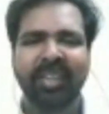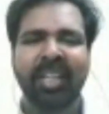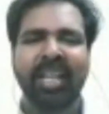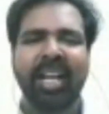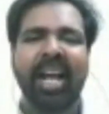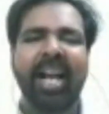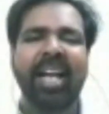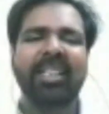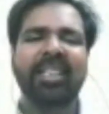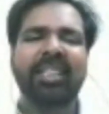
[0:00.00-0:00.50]

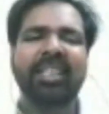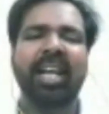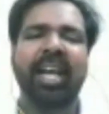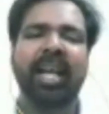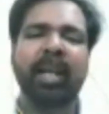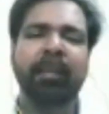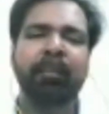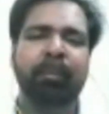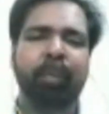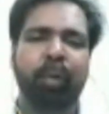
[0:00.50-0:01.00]
As
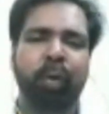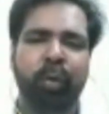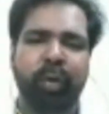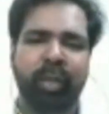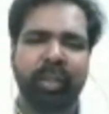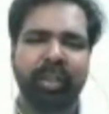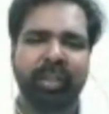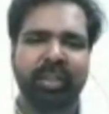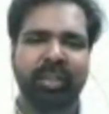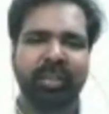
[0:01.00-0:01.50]
time
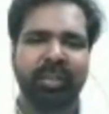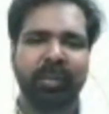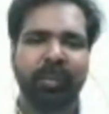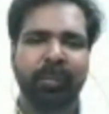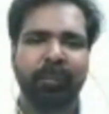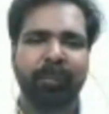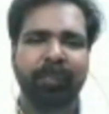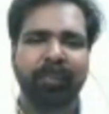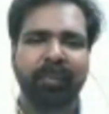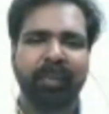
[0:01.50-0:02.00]
progressed,
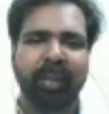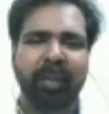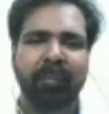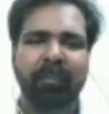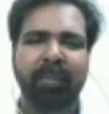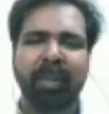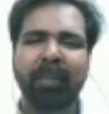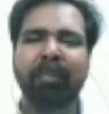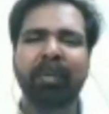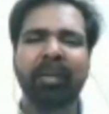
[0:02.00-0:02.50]

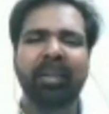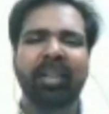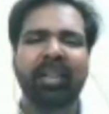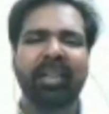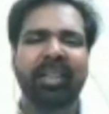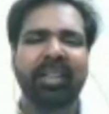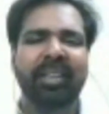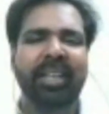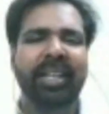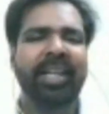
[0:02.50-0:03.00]
people
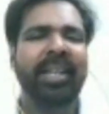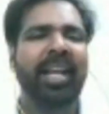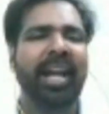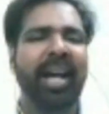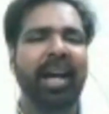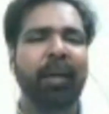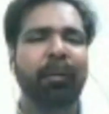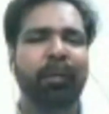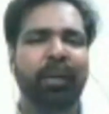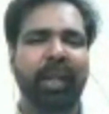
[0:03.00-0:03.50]
didn't
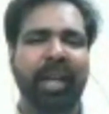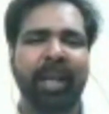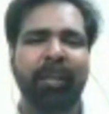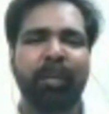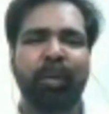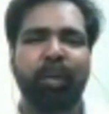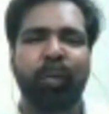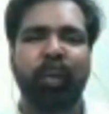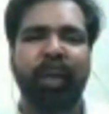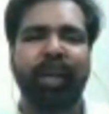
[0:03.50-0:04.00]
have time
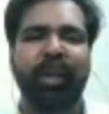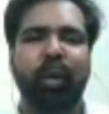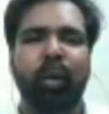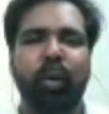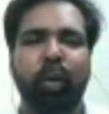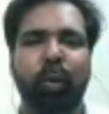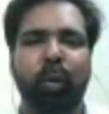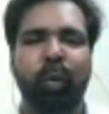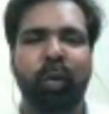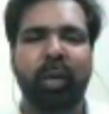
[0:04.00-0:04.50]
to wait a
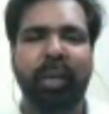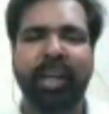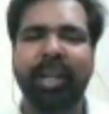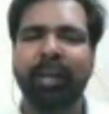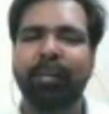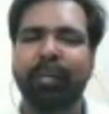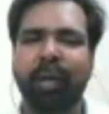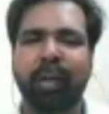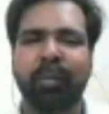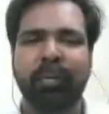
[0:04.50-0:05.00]
whole day in
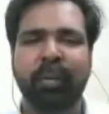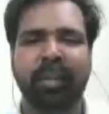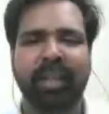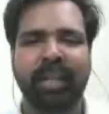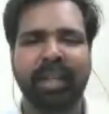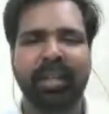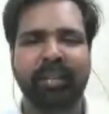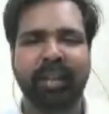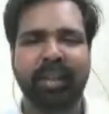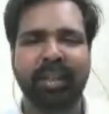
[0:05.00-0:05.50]
front of a
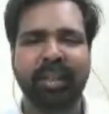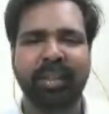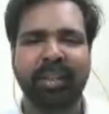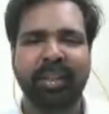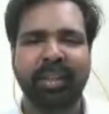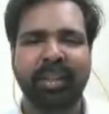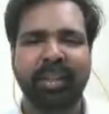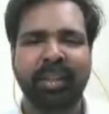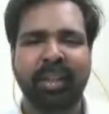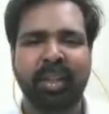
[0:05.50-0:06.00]
TV
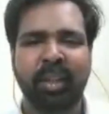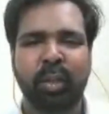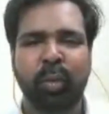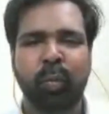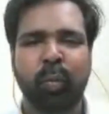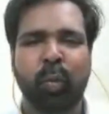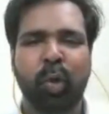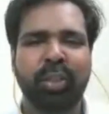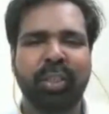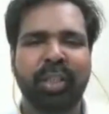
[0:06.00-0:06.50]
to
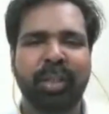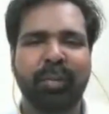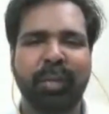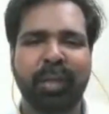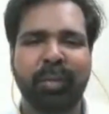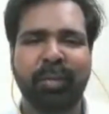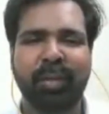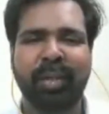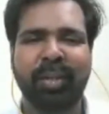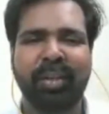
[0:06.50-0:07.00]
watch their
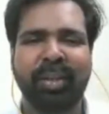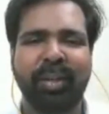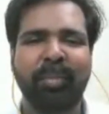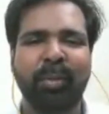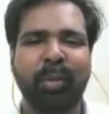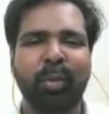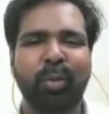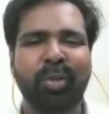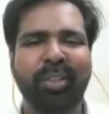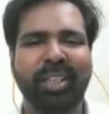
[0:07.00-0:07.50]
favorite team
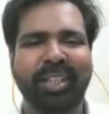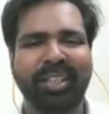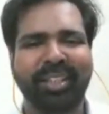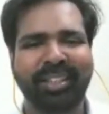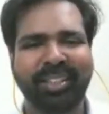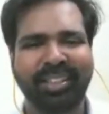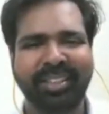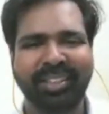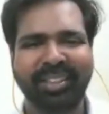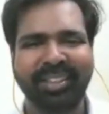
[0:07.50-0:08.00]
losing.
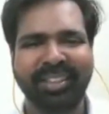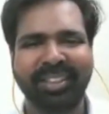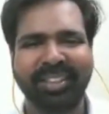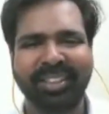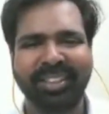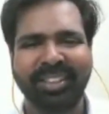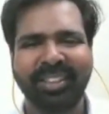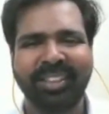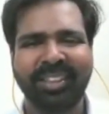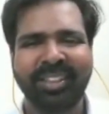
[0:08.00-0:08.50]

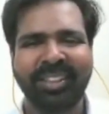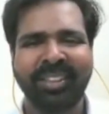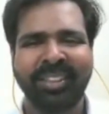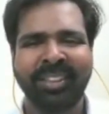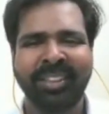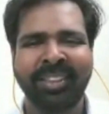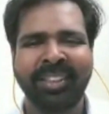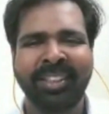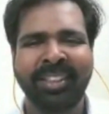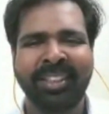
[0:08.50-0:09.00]

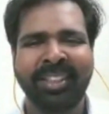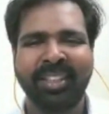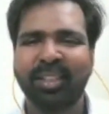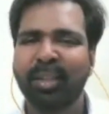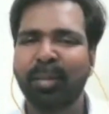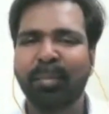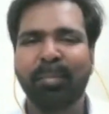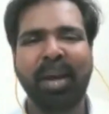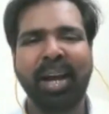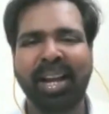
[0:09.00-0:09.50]

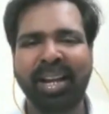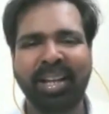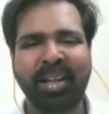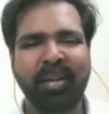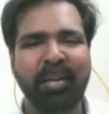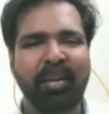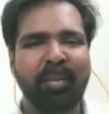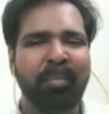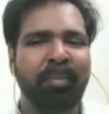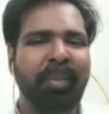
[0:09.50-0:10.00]
So by
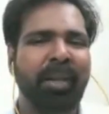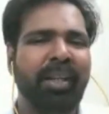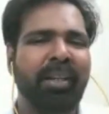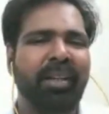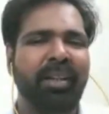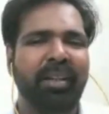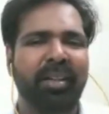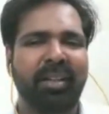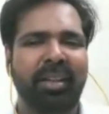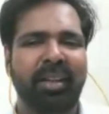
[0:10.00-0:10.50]

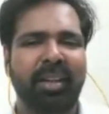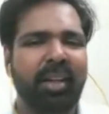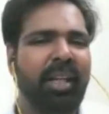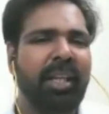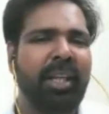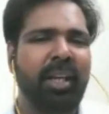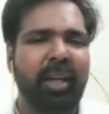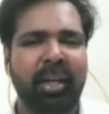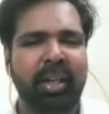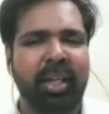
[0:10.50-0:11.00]
mid
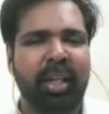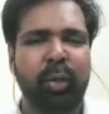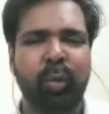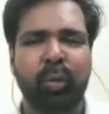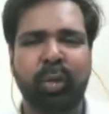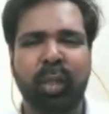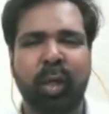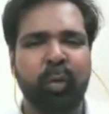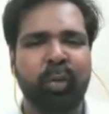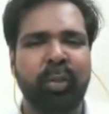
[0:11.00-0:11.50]
early early
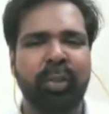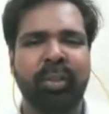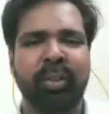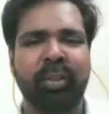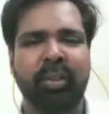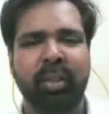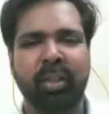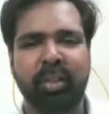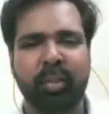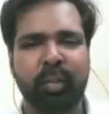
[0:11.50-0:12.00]

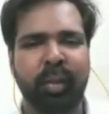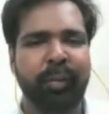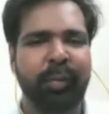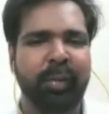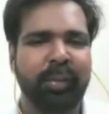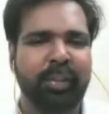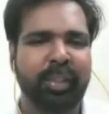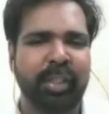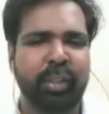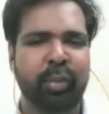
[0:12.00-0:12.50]
2000 uh,
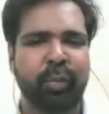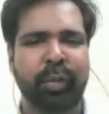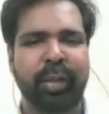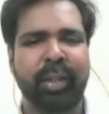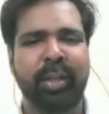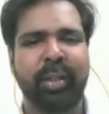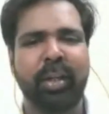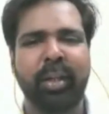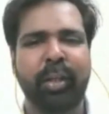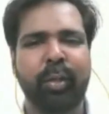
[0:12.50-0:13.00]
21st
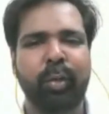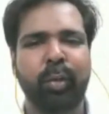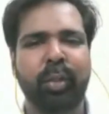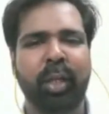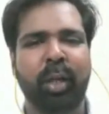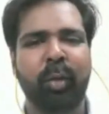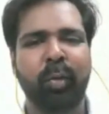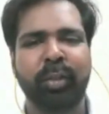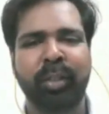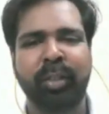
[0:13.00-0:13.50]
century early
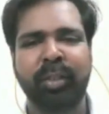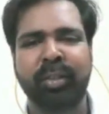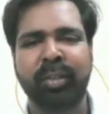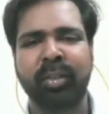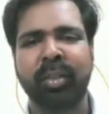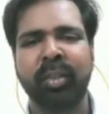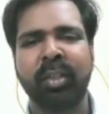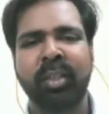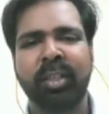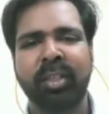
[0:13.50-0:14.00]
2000
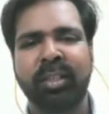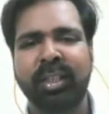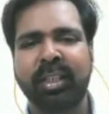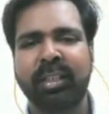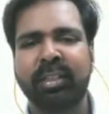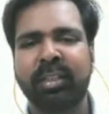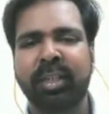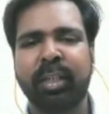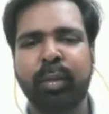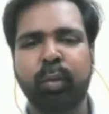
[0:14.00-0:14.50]
say
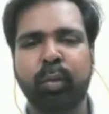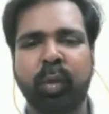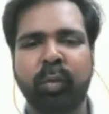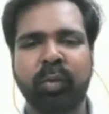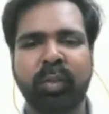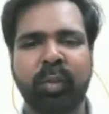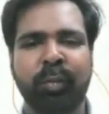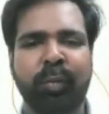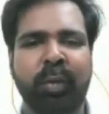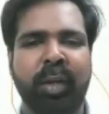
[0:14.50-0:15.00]
3
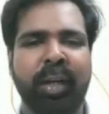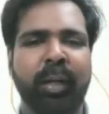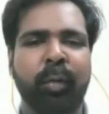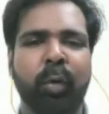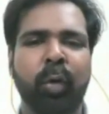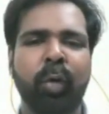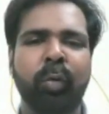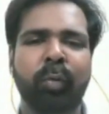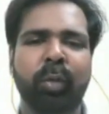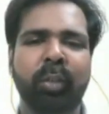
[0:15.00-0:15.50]
2005
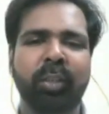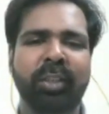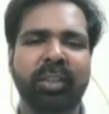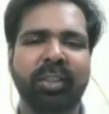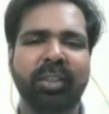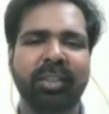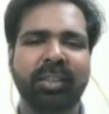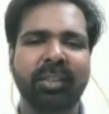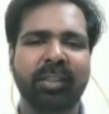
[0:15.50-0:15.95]
onwards